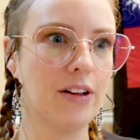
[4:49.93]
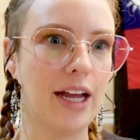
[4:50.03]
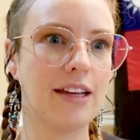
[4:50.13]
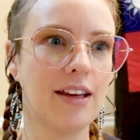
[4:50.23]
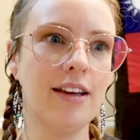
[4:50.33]

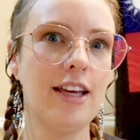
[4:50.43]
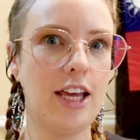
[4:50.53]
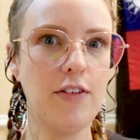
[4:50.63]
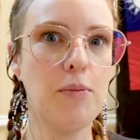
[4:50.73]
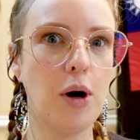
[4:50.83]
Like
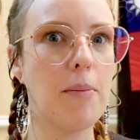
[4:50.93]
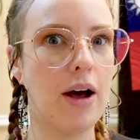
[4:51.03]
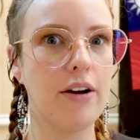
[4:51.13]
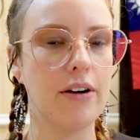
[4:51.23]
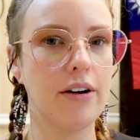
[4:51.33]
even more
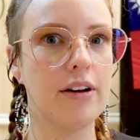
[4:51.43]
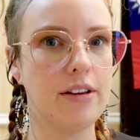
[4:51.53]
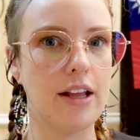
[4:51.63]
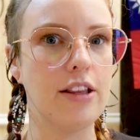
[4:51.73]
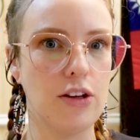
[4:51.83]
modern
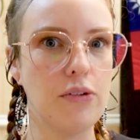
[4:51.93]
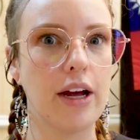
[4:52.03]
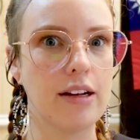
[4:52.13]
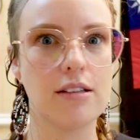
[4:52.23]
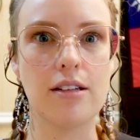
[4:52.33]
than the
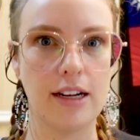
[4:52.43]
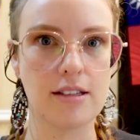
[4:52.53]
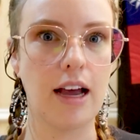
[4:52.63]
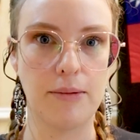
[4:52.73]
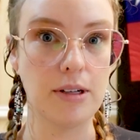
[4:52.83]
United States,
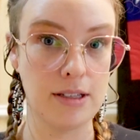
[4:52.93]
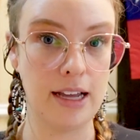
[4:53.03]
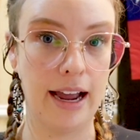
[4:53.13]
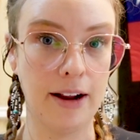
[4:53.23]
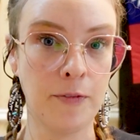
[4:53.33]
I would
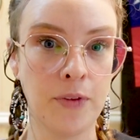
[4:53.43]
say.